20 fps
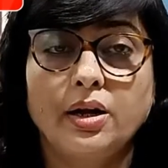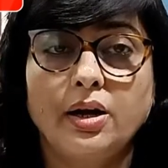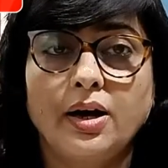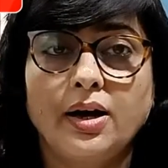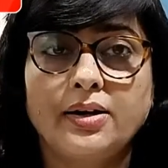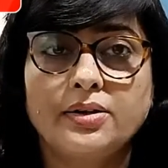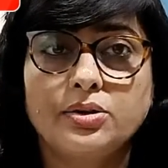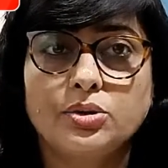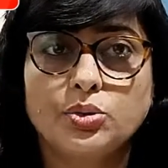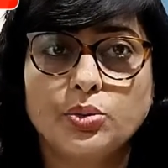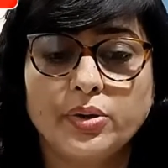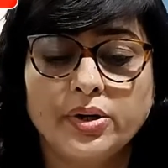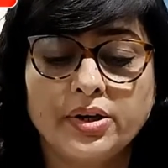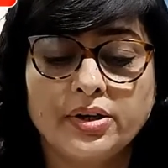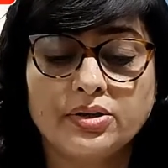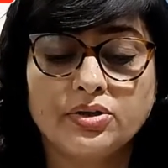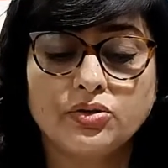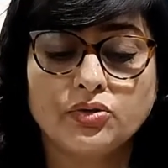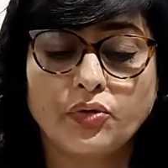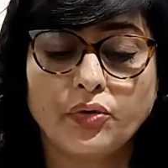last one
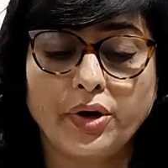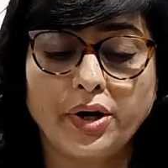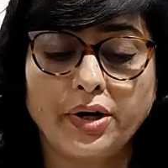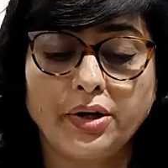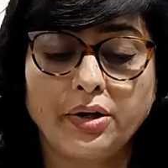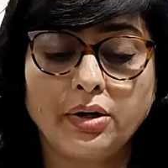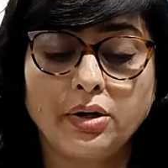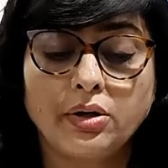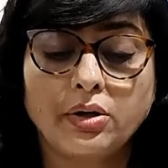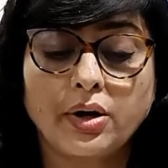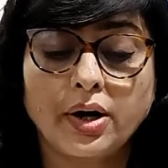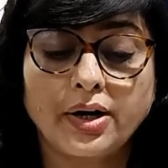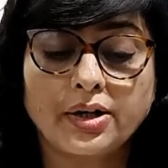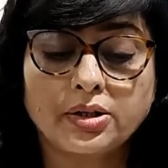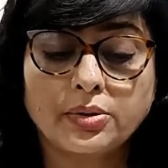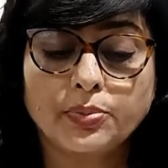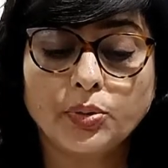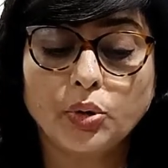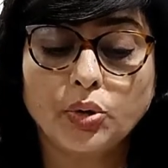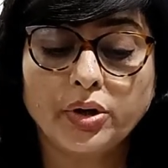is trade,
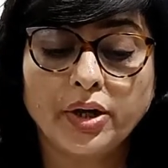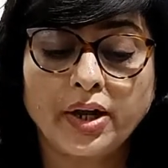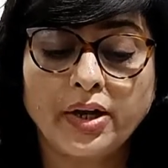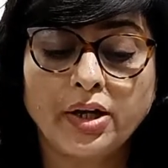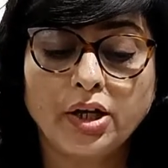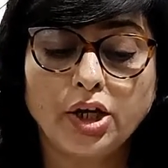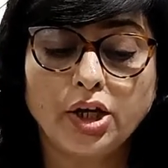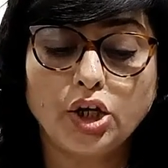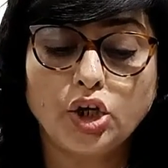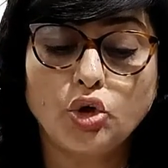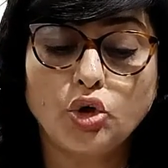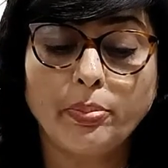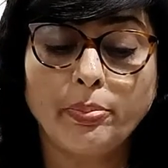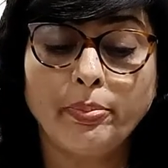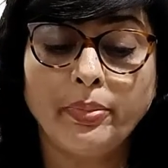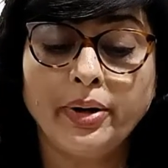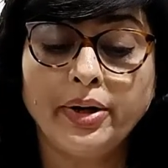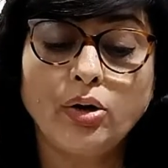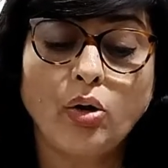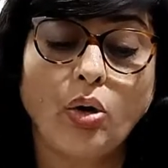transport and
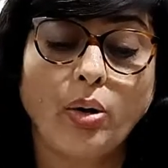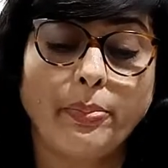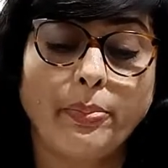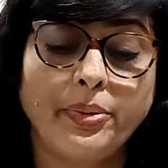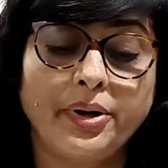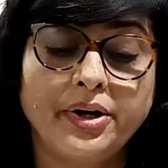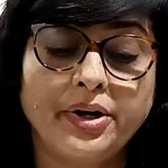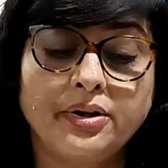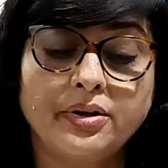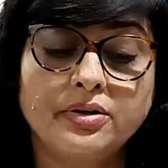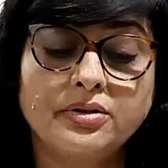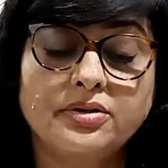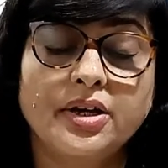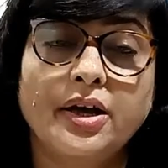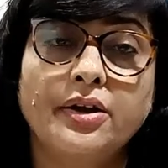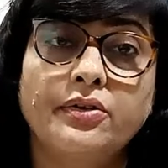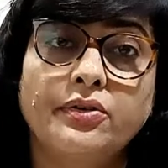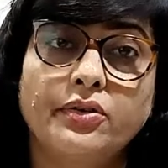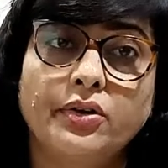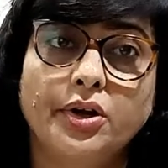equipment operators
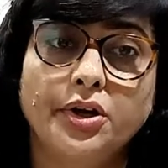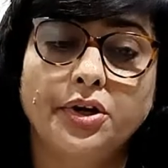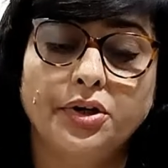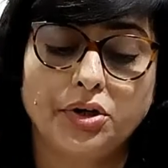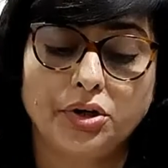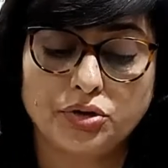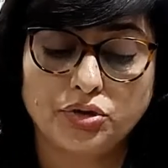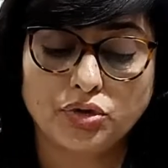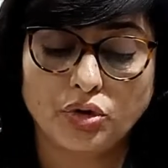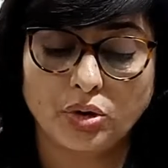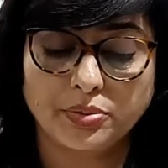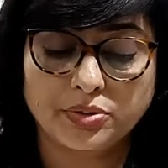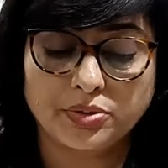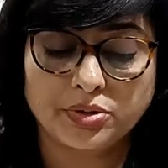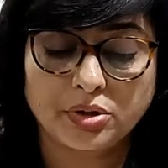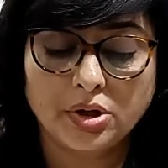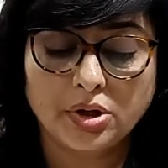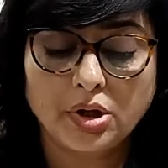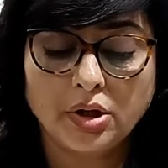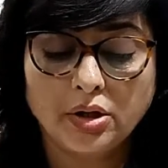and related
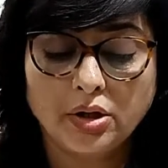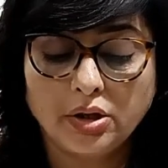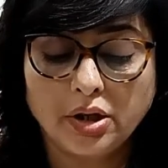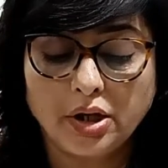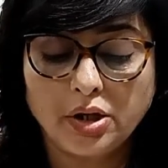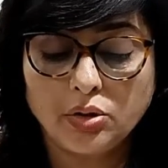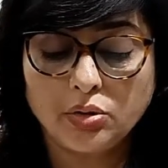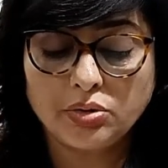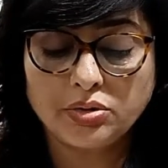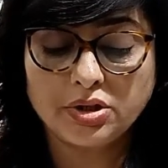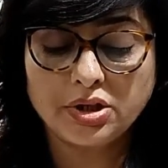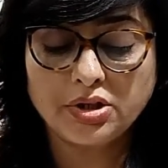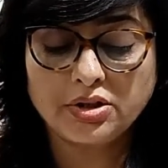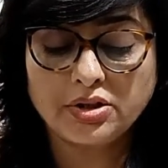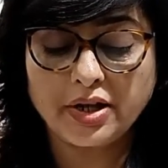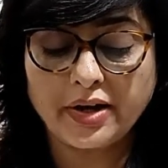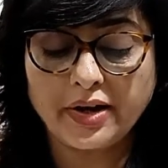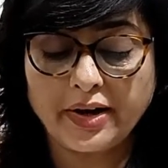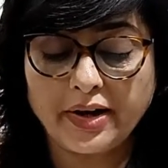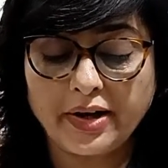jobs. The NOCs
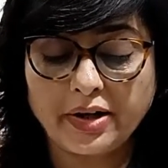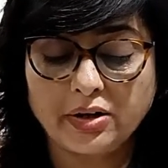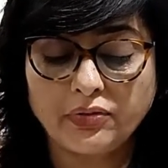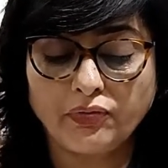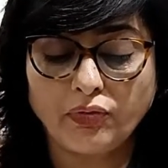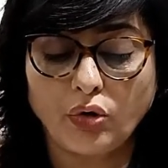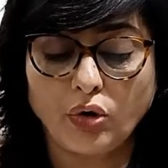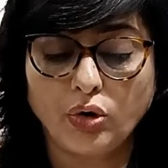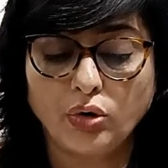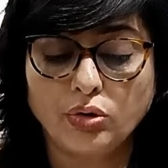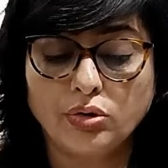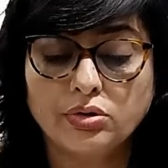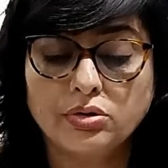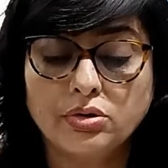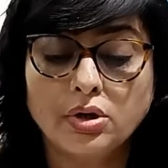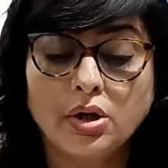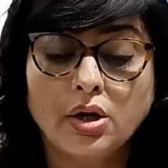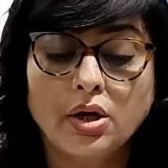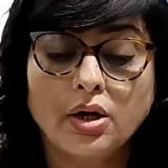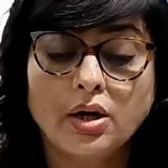are as
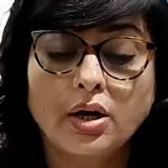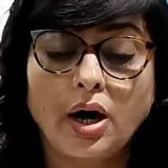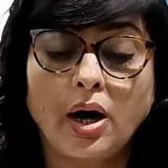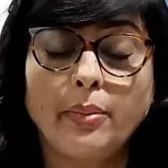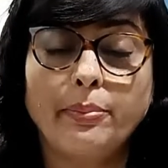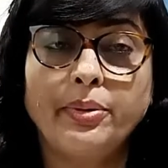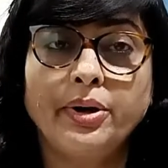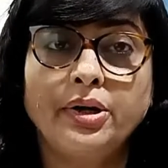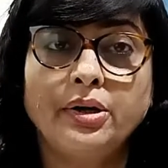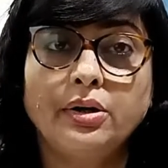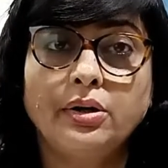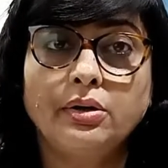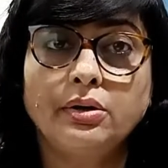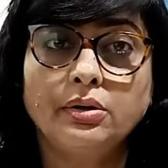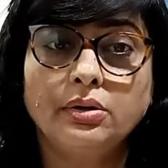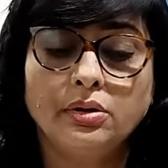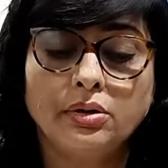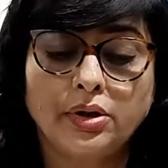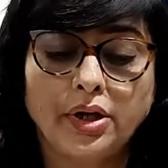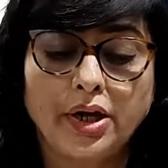follows.
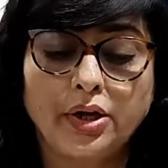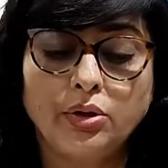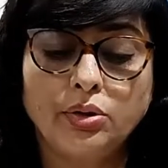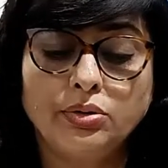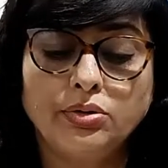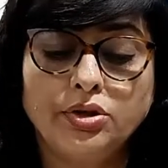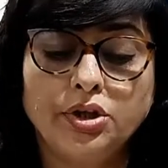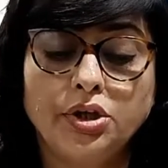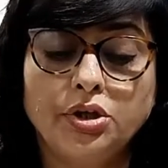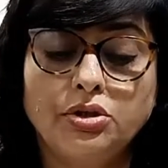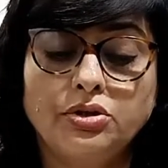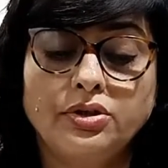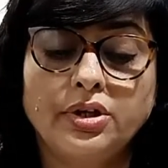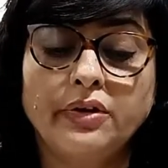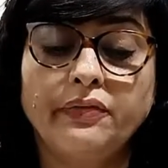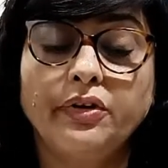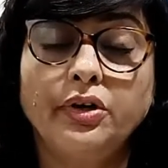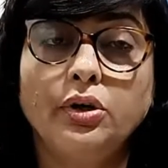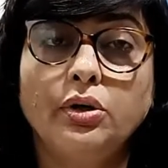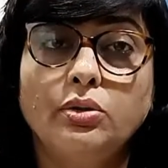Carpenter NOC
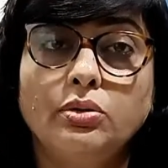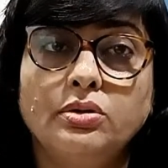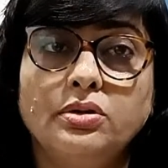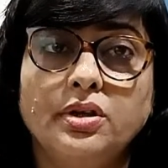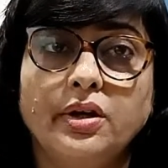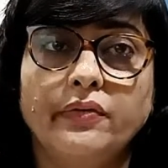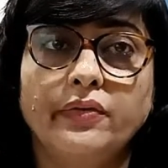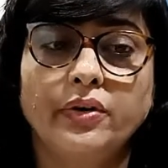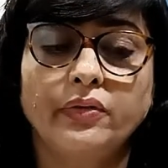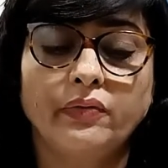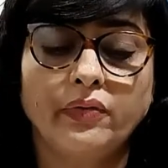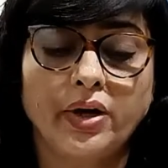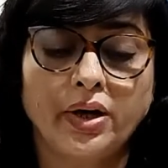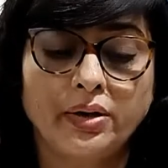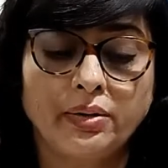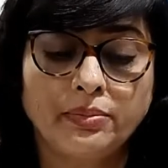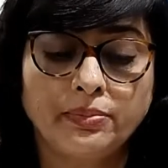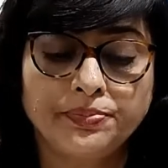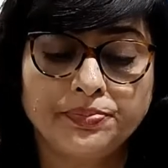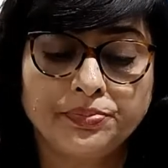
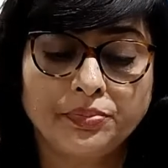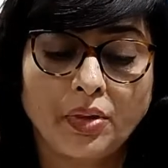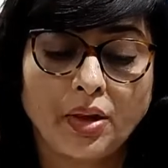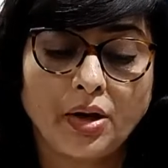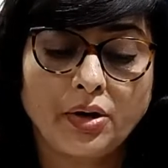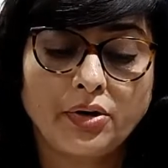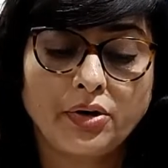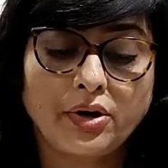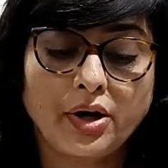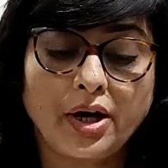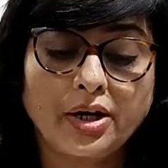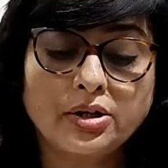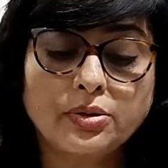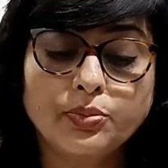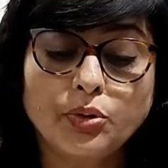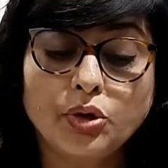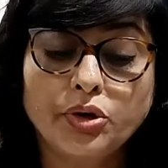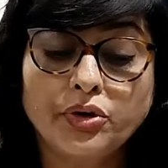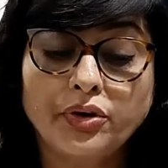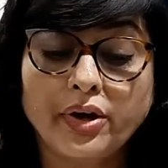7271,
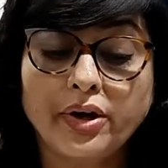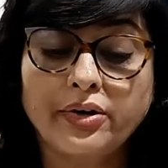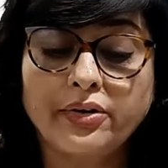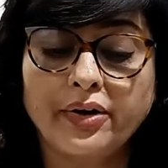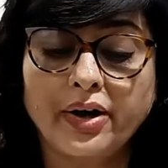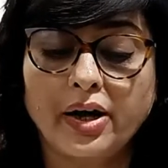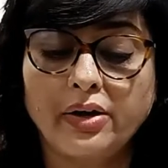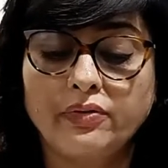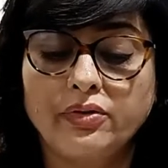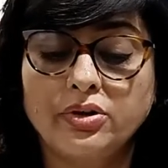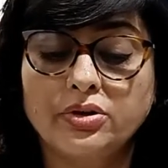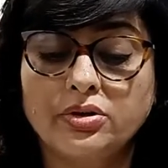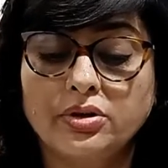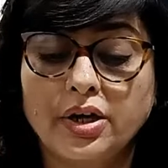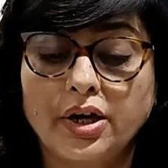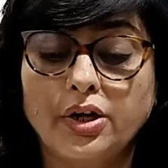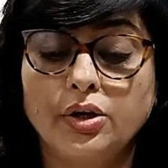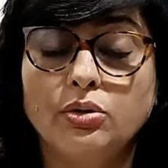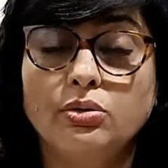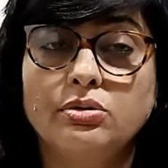transport truck
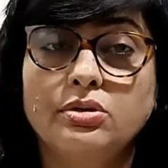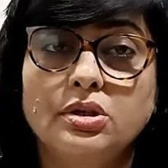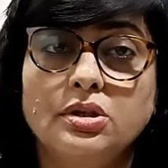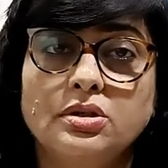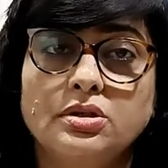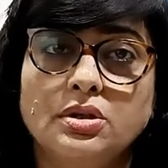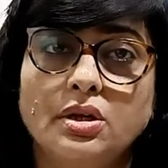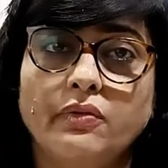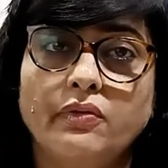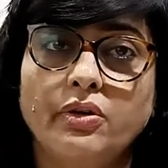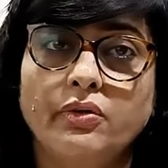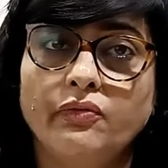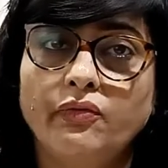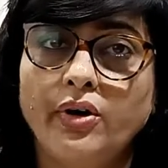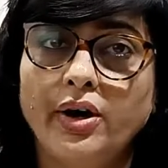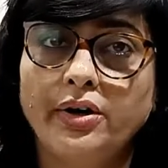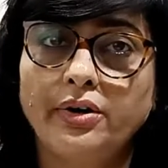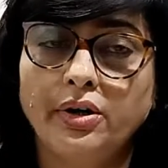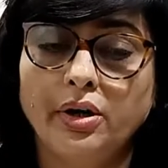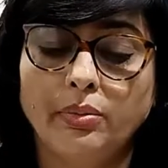drivers NOC
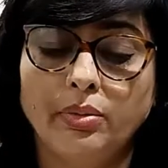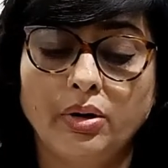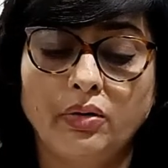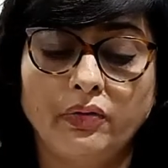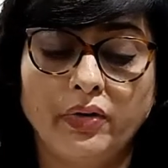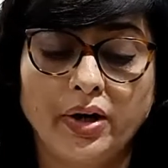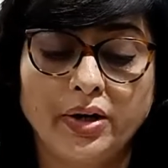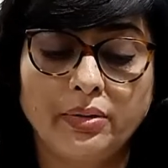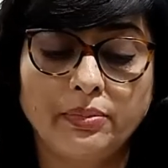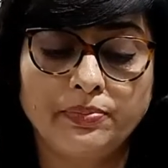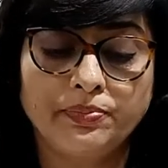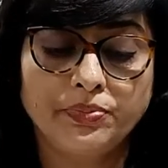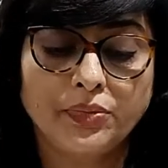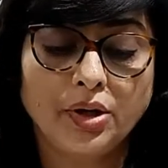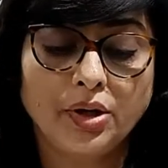7511,